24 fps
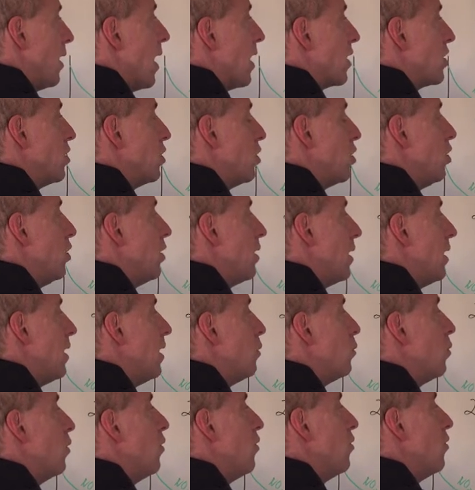reaction could
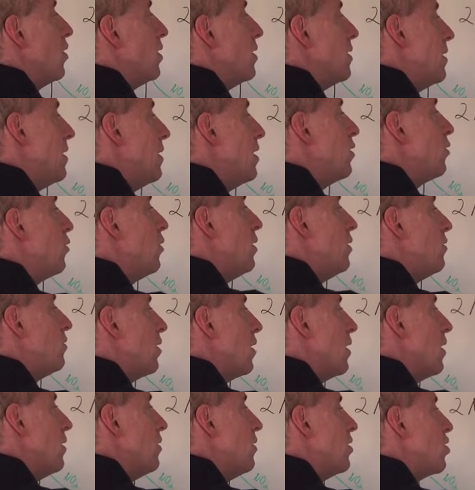equal the
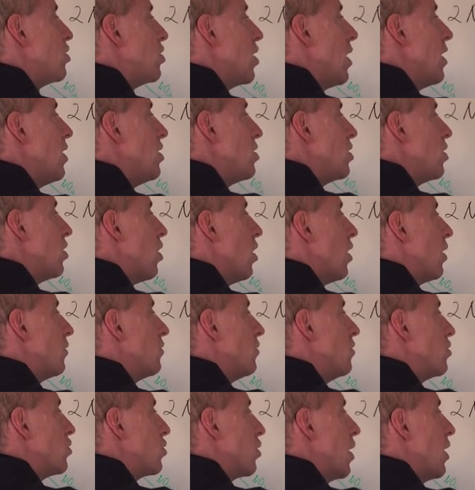decrease in the change in
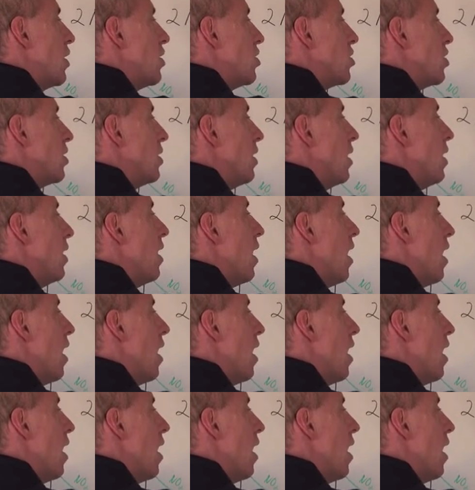concentration